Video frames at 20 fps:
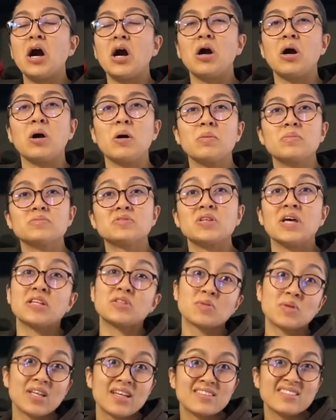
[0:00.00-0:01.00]
Um, so
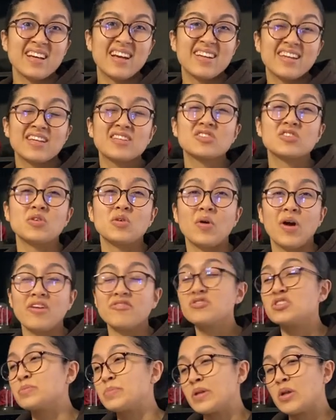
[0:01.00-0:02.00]
that's really exciting. So I've
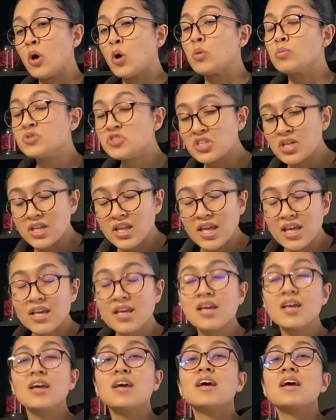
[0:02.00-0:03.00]
just been home chilling,
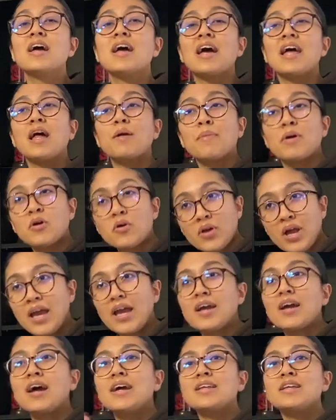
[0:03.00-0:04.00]
and I'm like,
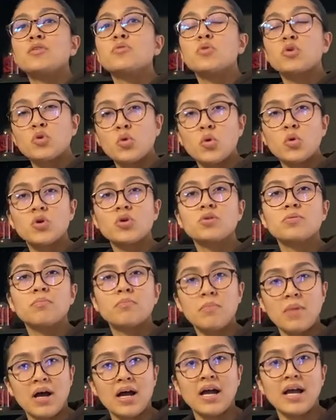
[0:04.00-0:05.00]
okay, I need to record
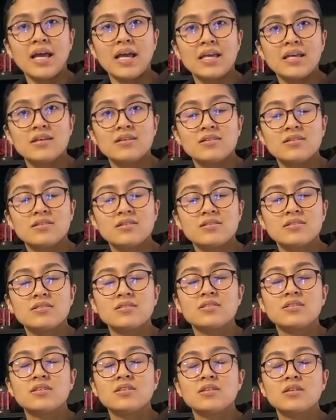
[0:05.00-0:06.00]
my
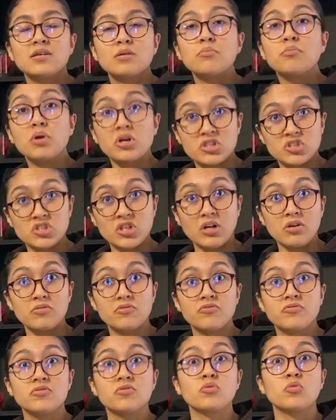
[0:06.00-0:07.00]
bookshelf
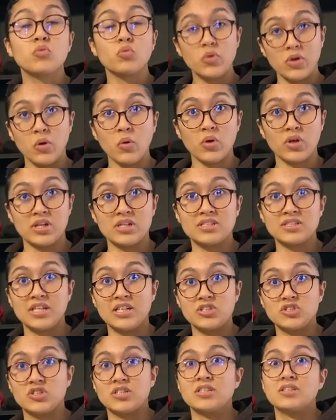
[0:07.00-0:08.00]

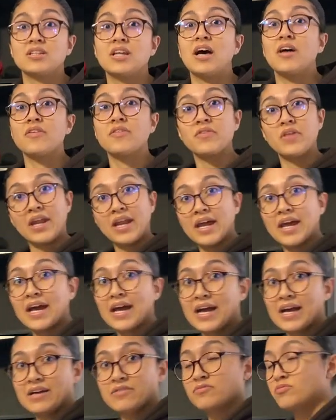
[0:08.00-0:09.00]
reorganization. Now that I
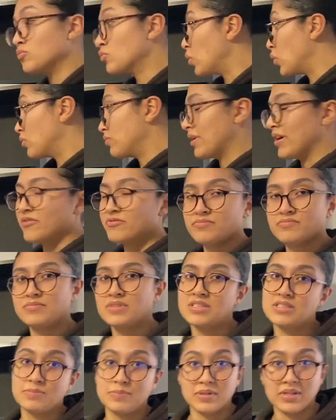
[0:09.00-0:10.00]
have, well, I've
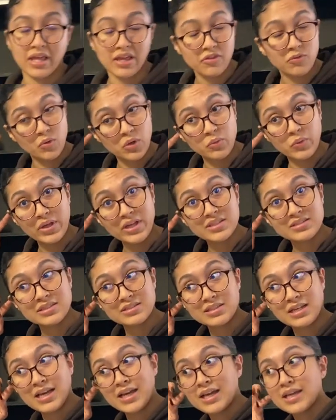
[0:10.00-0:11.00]
it's been like three weeks
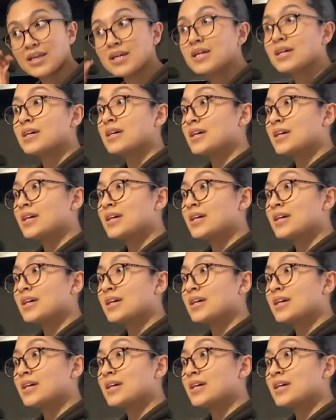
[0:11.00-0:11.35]
since I,